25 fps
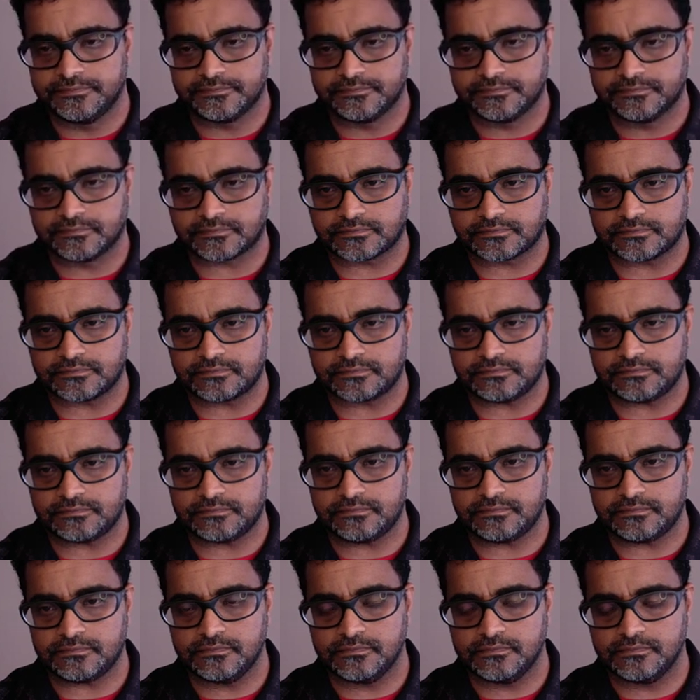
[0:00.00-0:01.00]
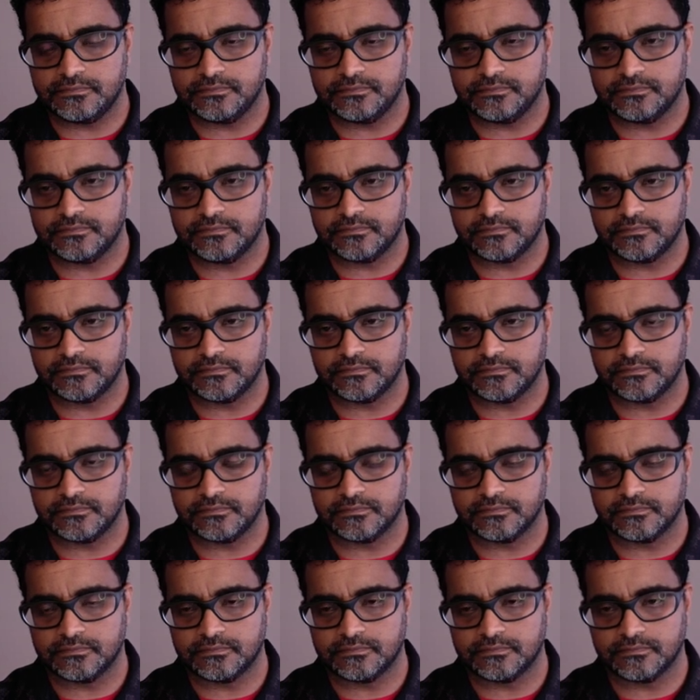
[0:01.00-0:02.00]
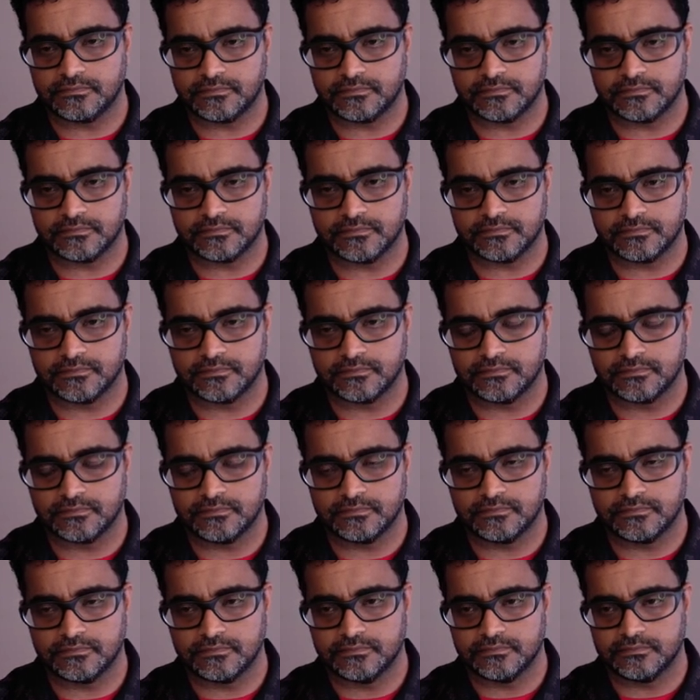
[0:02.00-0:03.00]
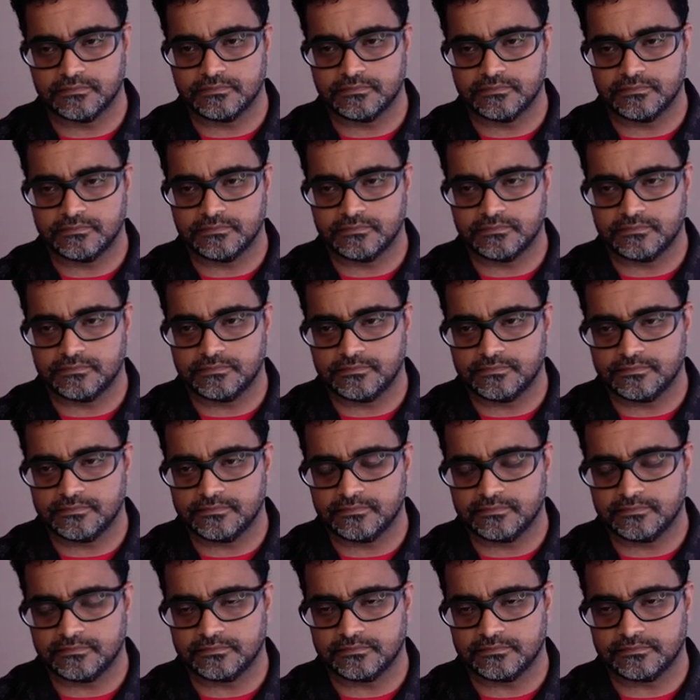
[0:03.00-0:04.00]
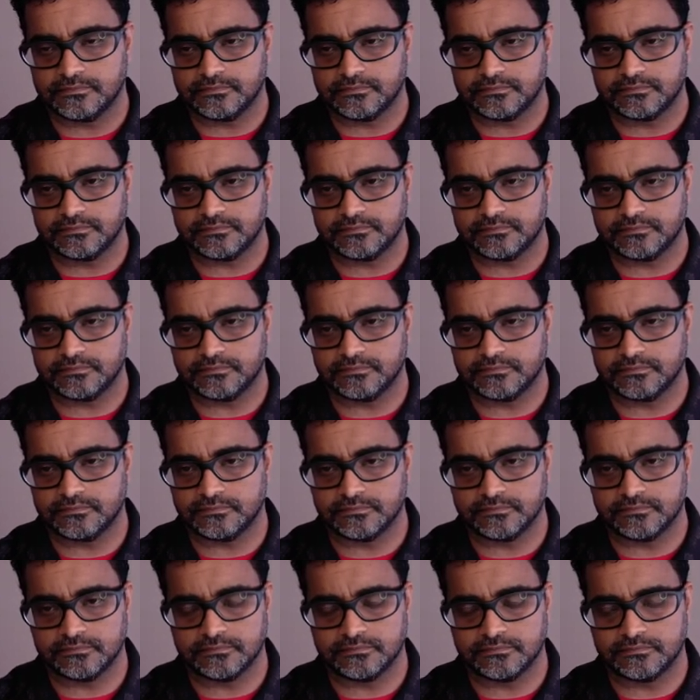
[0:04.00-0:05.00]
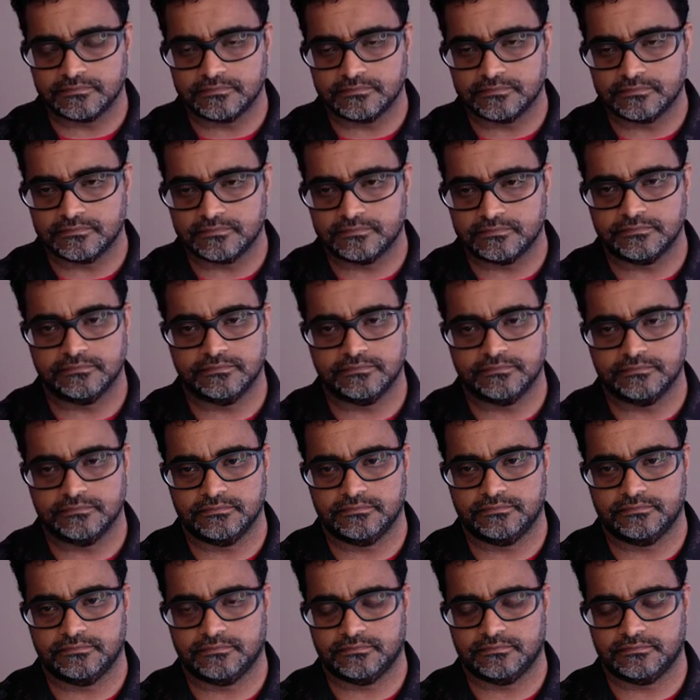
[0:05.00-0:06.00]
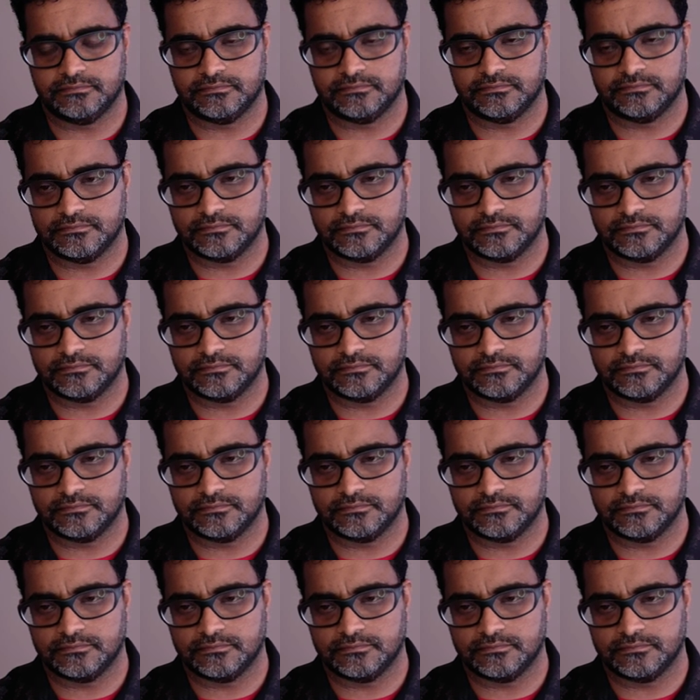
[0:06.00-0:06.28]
(silent)